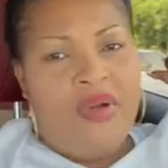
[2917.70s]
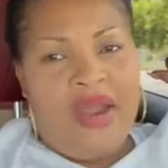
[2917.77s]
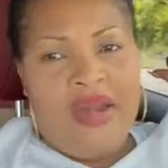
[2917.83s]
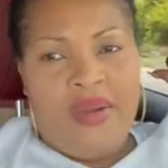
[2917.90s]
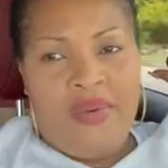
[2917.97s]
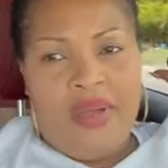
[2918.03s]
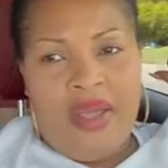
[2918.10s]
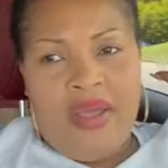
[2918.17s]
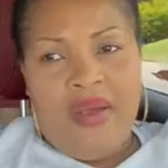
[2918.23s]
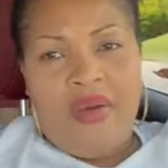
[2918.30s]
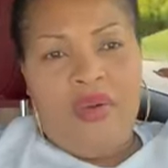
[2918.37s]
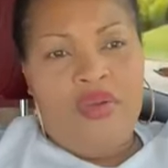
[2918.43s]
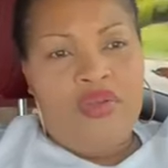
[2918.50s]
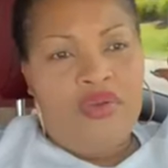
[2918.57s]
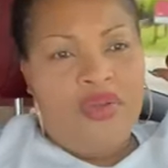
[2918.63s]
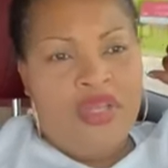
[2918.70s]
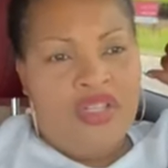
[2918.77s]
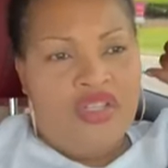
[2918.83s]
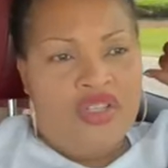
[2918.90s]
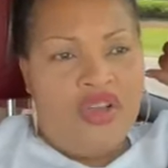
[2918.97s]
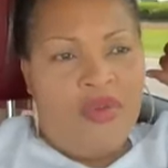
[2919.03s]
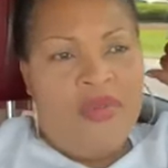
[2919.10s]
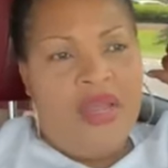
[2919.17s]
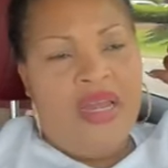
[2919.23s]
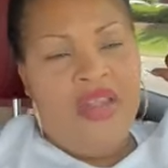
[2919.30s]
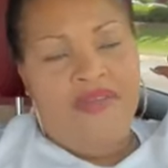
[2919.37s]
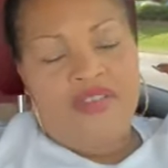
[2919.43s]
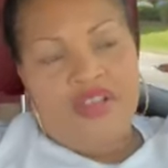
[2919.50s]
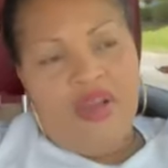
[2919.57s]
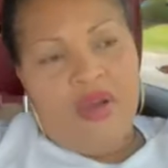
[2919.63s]
with them right away or you eat some
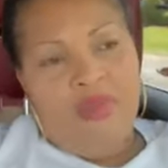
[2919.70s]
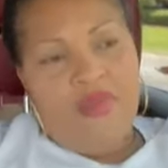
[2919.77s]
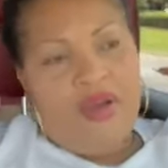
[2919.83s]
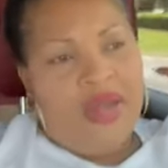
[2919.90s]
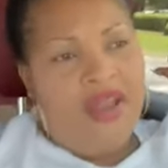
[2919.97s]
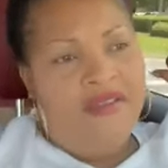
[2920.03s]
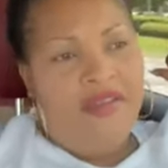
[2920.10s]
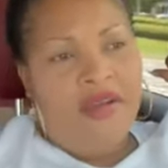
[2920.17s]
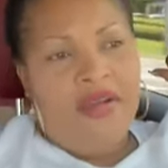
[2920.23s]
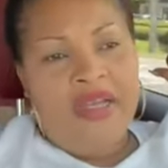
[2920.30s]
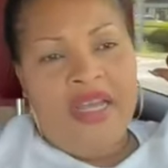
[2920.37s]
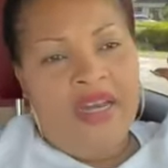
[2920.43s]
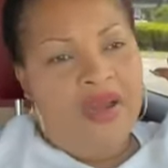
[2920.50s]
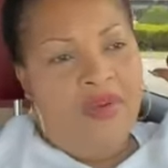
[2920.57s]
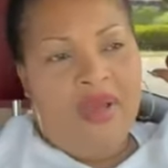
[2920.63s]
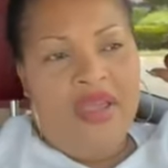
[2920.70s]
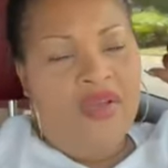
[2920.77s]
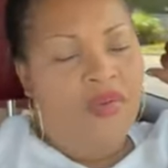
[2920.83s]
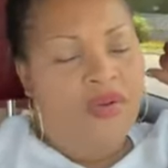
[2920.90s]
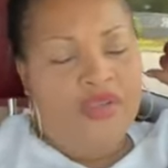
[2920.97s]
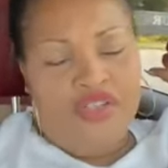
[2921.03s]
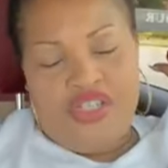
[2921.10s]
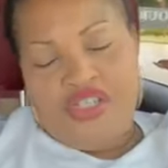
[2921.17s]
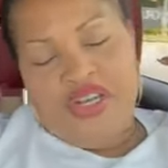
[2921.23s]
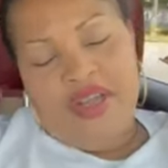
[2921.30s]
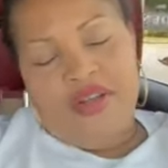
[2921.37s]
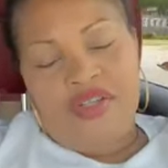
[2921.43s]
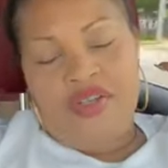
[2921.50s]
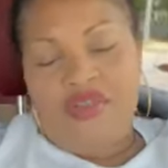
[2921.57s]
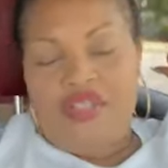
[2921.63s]
and leave some, whatever, either way you want to
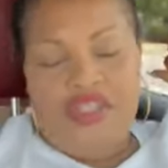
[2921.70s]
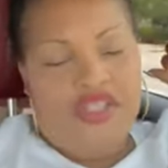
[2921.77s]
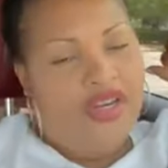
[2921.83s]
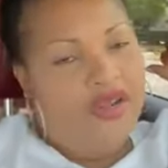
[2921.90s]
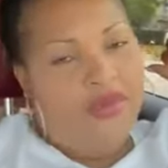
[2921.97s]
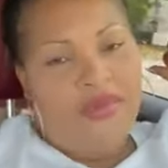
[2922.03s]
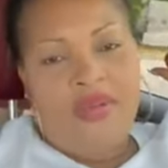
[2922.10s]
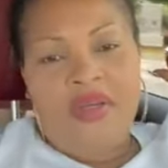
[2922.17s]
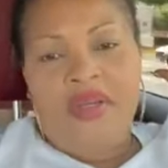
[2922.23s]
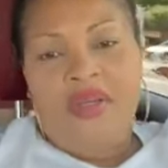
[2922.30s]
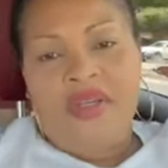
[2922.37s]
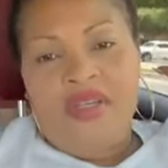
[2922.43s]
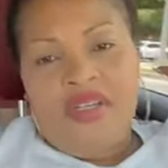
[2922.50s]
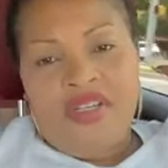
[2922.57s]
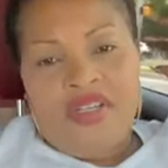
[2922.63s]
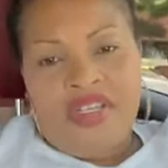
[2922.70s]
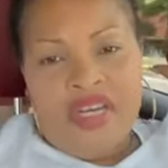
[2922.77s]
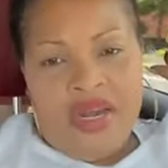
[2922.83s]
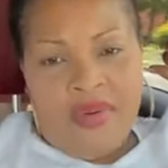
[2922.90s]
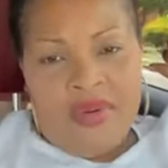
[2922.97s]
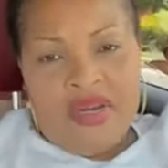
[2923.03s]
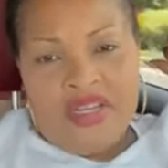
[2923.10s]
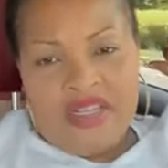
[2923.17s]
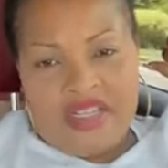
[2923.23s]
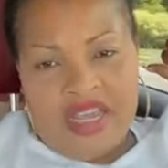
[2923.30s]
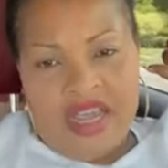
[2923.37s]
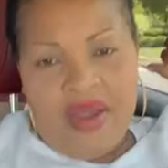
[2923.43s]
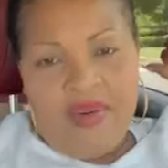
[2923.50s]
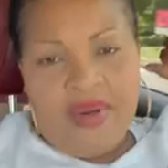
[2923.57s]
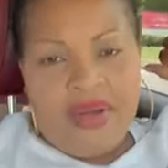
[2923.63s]
share, just share. Sharing
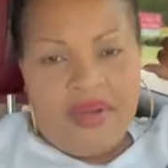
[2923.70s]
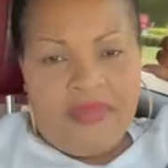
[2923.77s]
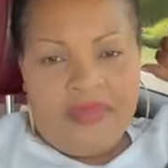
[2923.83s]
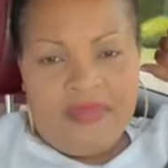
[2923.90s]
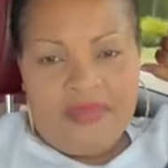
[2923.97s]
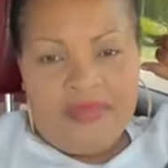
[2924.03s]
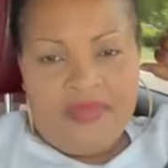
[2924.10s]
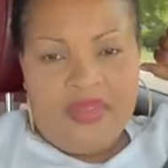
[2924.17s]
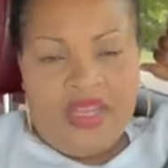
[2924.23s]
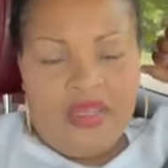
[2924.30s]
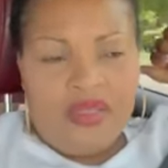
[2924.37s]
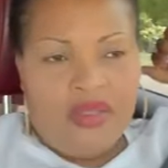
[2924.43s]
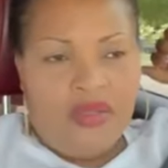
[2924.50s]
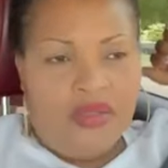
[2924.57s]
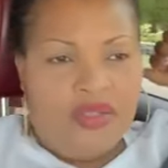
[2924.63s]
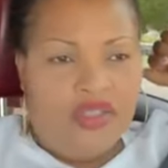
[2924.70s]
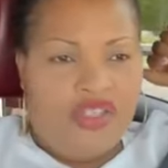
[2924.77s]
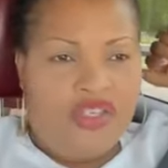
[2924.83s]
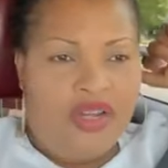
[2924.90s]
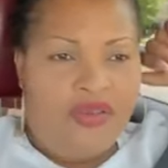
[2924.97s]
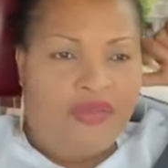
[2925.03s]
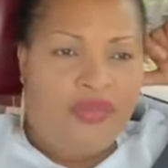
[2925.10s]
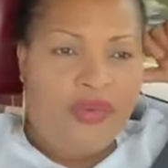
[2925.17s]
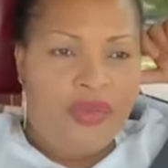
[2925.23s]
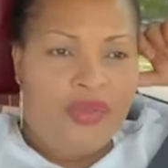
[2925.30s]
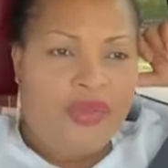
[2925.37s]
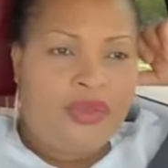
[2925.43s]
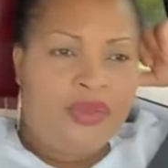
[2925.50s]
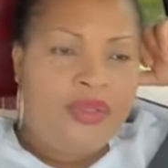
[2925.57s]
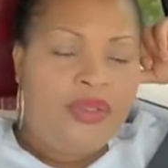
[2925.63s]
is caring. It's good to share
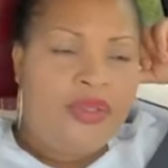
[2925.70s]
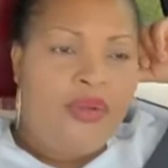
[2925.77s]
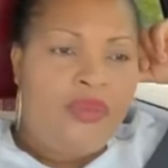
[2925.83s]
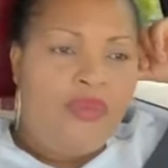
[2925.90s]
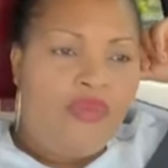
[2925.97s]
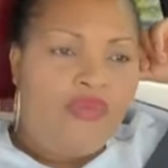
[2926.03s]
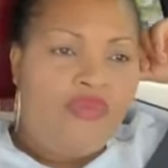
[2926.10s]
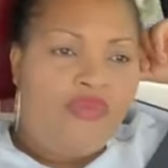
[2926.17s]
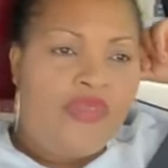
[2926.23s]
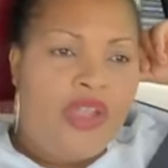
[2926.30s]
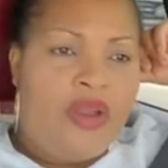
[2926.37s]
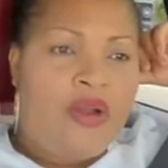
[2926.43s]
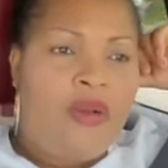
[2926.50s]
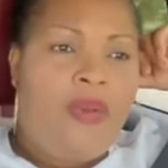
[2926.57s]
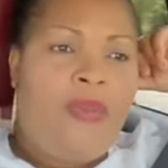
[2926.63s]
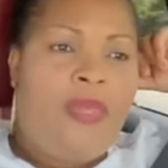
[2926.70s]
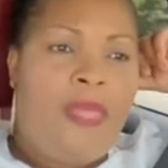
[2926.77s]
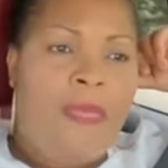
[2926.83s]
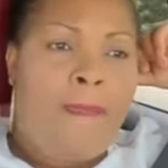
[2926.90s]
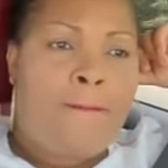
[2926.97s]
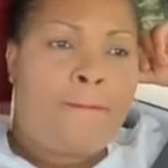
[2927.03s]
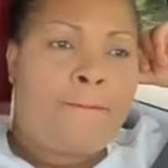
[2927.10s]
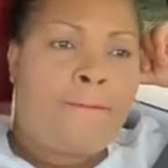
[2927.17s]
food, you know,